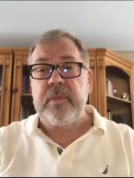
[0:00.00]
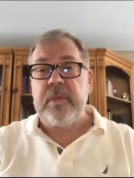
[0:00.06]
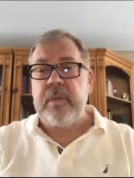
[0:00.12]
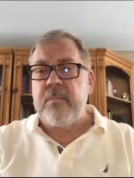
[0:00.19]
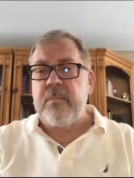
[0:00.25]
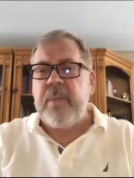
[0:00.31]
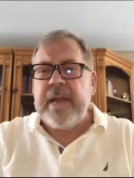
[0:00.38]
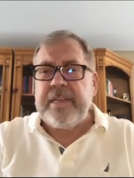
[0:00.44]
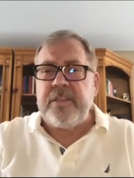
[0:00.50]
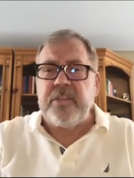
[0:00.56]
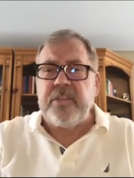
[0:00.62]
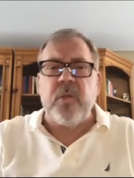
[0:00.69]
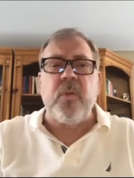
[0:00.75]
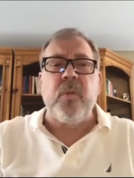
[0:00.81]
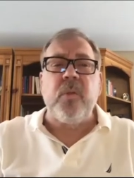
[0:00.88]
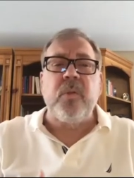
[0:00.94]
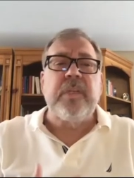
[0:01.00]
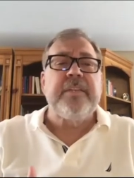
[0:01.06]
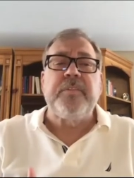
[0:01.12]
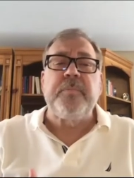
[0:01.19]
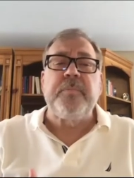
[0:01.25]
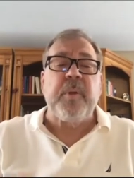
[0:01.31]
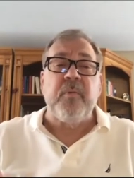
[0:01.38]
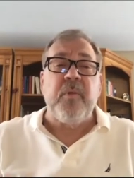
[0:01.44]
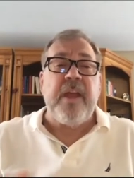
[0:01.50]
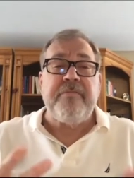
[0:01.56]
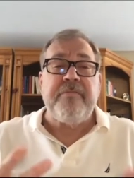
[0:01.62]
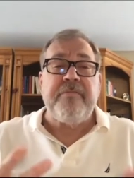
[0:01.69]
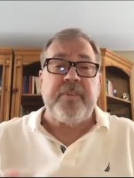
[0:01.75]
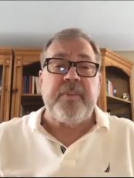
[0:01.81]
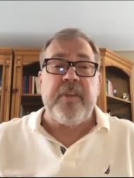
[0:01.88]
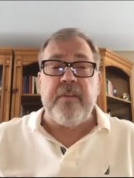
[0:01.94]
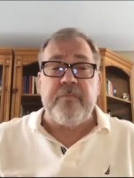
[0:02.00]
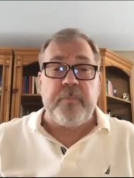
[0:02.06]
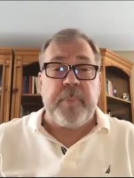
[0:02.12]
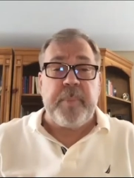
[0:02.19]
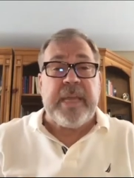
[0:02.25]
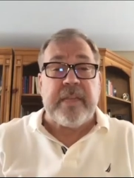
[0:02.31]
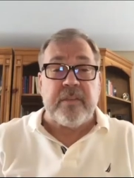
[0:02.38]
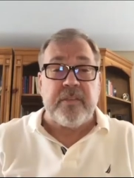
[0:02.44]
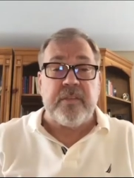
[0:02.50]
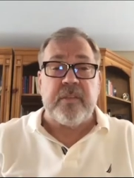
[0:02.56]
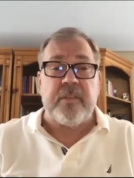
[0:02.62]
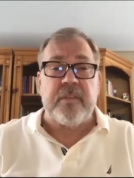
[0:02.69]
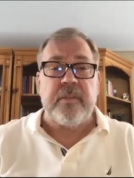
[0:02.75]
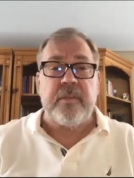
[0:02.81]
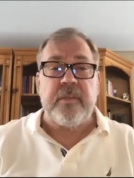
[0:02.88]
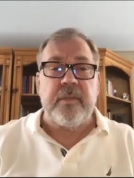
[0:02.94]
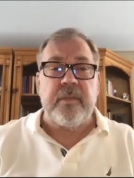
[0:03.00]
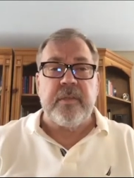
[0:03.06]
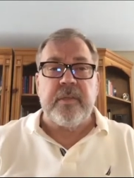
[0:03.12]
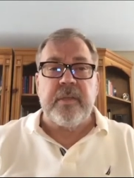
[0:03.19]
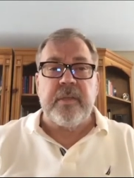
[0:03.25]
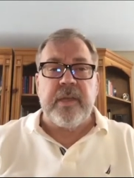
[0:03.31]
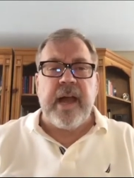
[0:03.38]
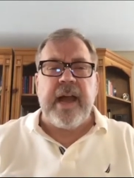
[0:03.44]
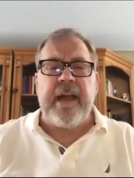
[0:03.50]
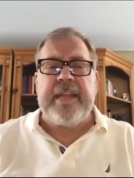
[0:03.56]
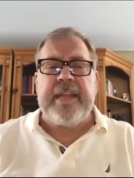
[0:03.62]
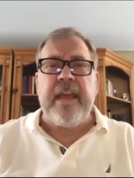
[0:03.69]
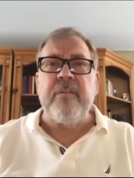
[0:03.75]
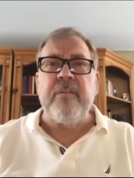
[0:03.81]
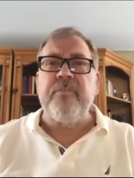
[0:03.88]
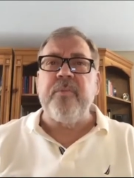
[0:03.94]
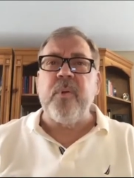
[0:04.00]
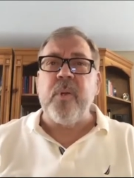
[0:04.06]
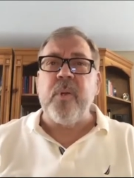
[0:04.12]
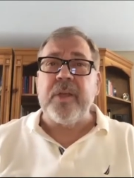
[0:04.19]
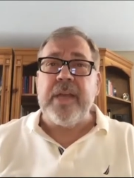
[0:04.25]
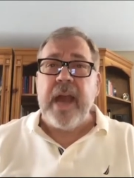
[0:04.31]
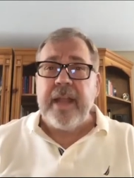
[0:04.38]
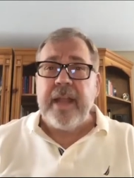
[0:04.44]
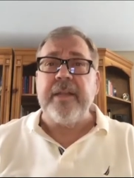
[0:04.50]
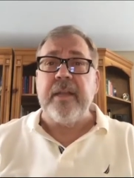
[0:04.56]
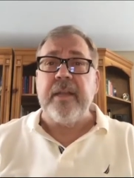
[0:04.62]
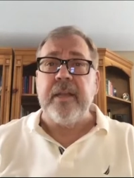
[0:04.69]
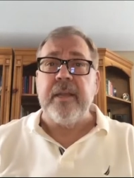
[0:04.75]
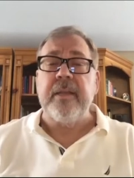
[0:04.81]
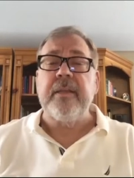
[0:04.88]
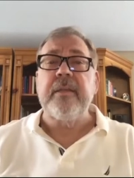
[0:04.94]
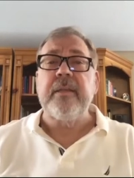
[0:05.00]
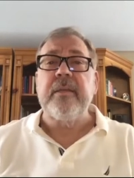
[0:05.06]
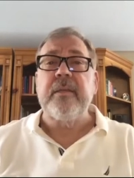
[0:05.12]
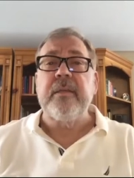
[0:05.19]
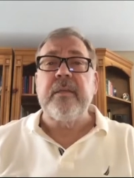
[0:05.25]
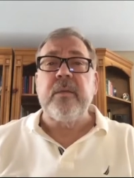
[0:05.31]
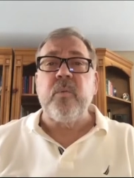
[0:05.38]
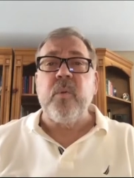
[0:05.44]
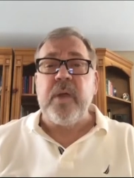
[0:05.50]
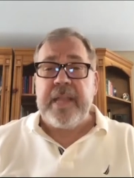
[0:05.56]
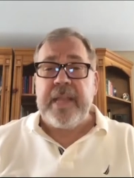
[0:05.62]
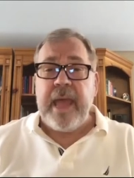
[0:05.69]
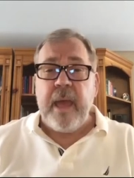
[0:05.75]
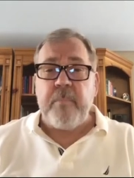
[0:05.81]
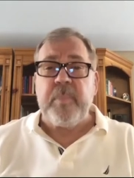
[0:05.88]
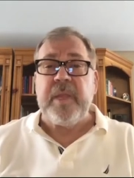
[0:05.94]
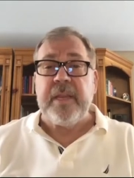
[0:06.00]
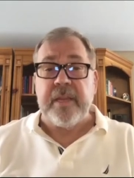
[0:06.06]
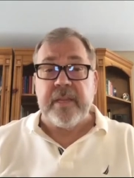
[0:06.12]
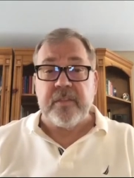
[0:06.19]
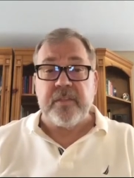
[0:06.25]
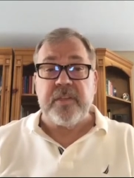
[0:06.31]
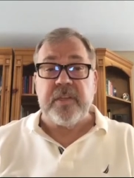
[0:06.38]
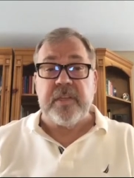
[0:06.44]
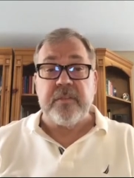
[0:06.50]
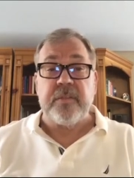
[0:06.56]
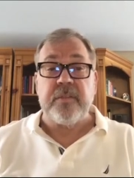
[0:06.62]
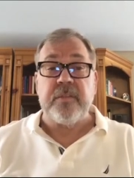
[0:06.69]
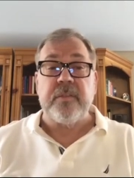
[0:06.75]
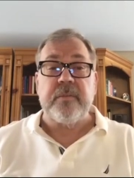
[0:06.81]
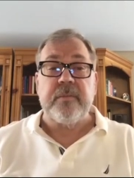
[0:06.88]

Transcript: My soul is bereft of peace. I have forgotten what happiness is.